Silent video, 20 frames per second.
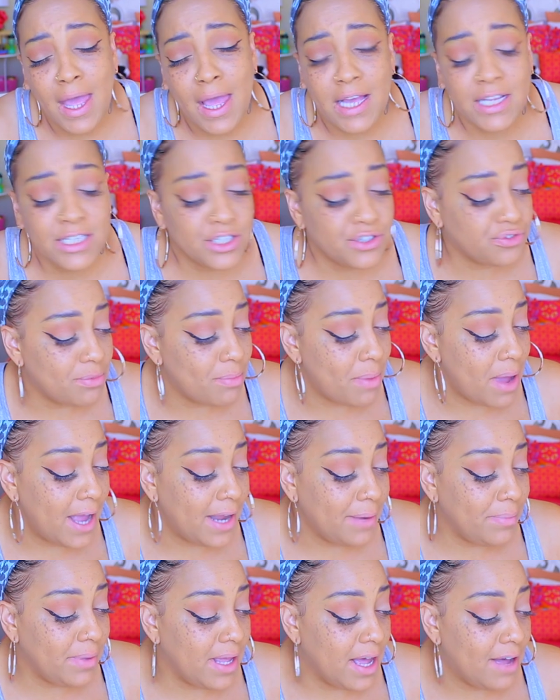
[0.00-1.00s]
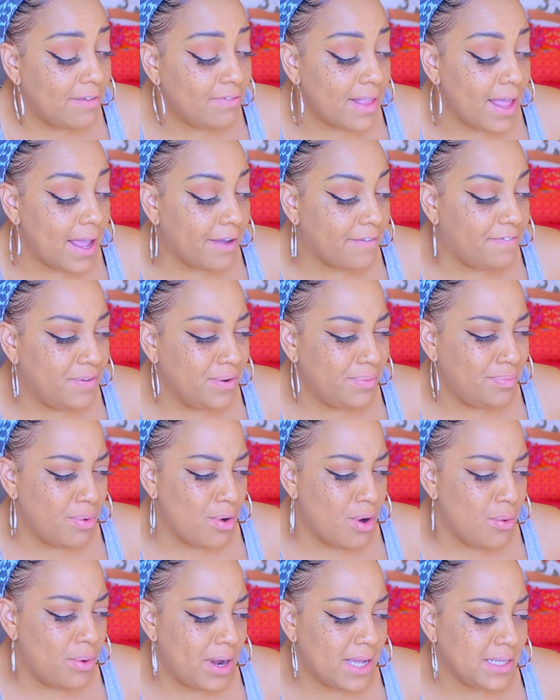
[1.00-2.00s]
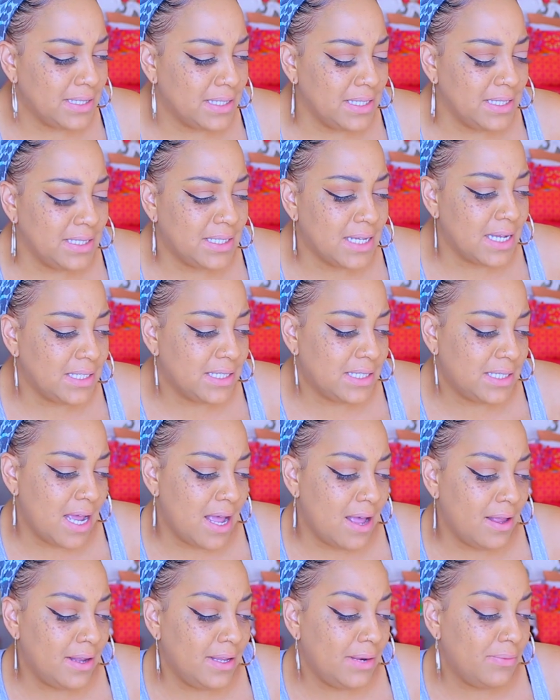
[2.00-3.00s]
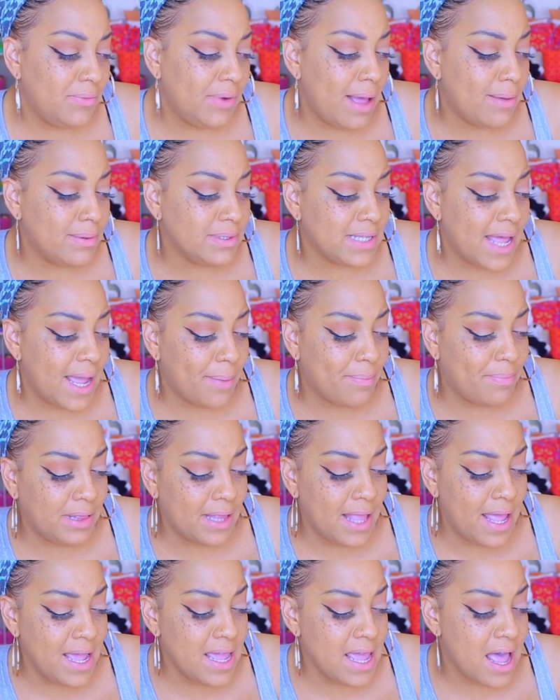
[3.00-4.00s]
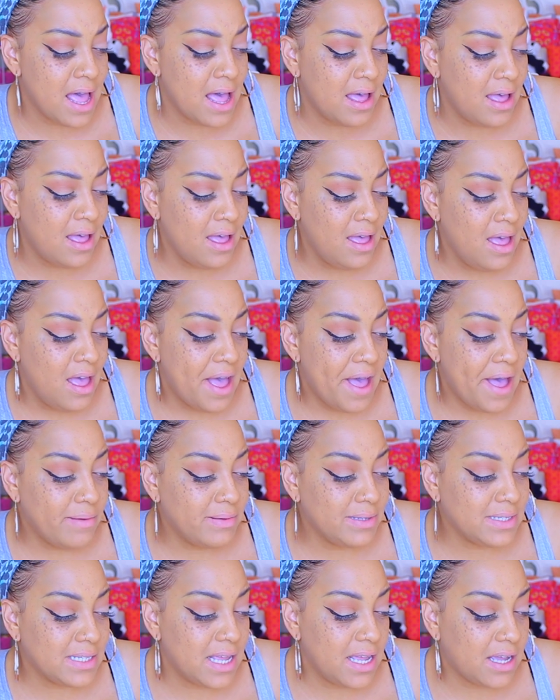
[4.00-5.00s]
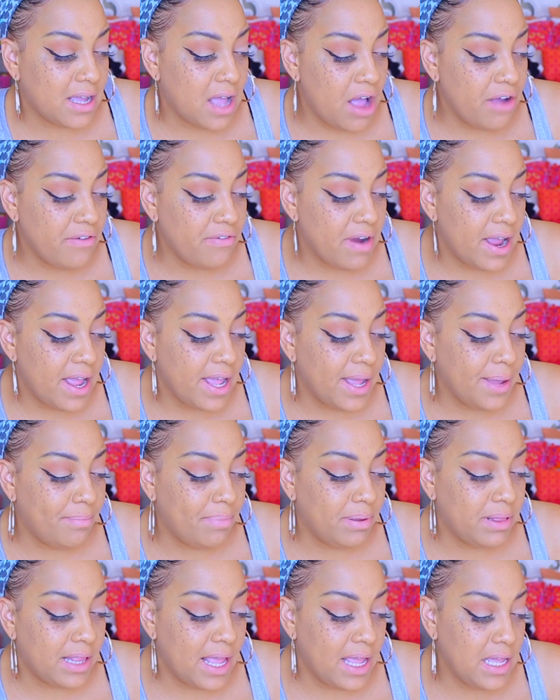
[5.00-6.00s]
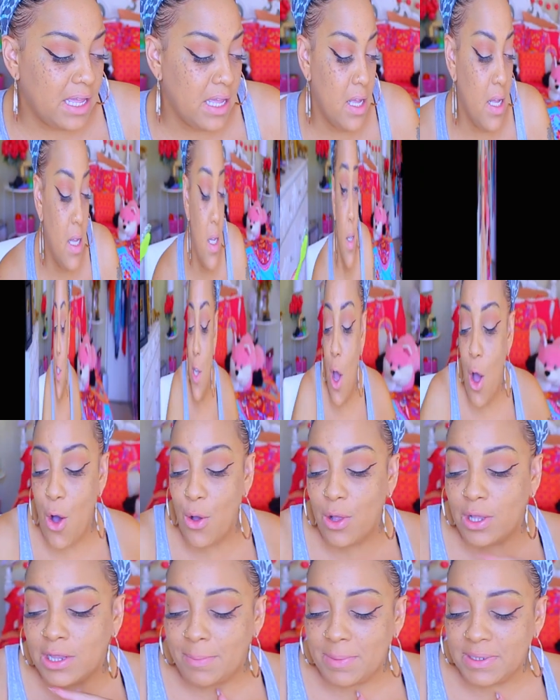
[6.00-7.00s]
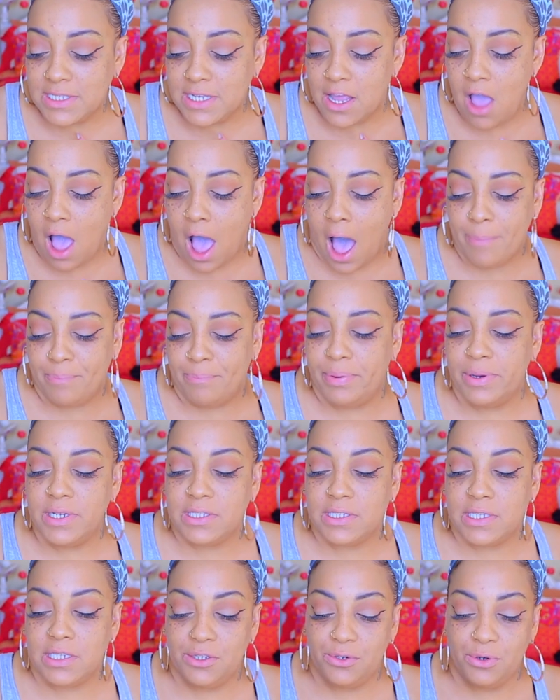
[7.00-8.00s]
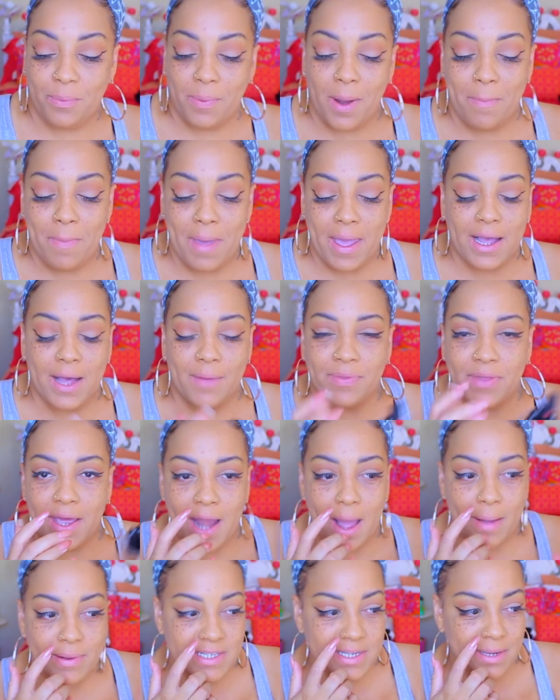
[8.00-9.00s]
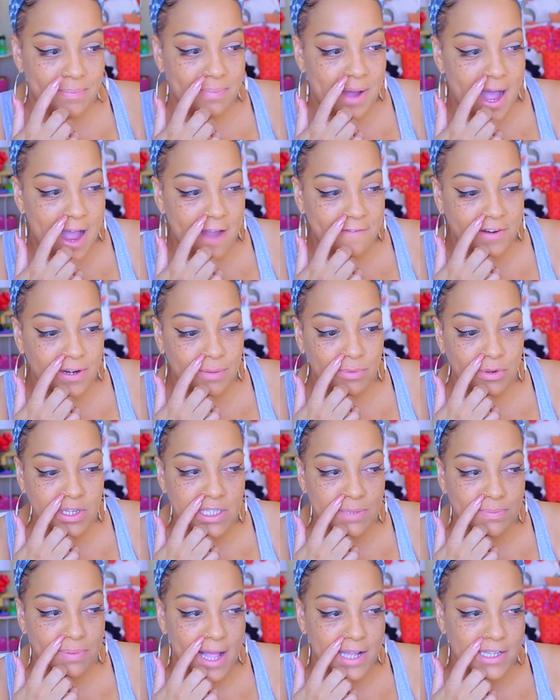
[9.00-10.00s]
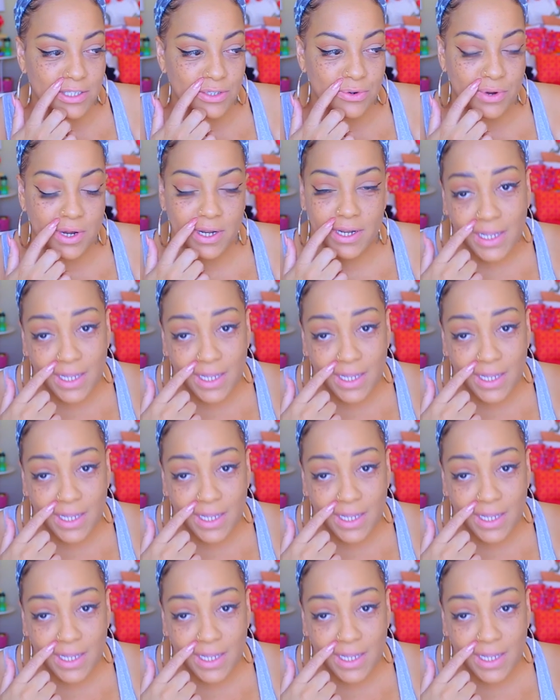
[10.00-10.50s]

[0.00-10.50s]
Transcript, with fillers: It just reminded me of, like, football when I seen Touchdown. And then when I was like, playa, I was like, all right, playa. So let me tell you, I put the little bit of makeup that I did buy from the beauty supply store in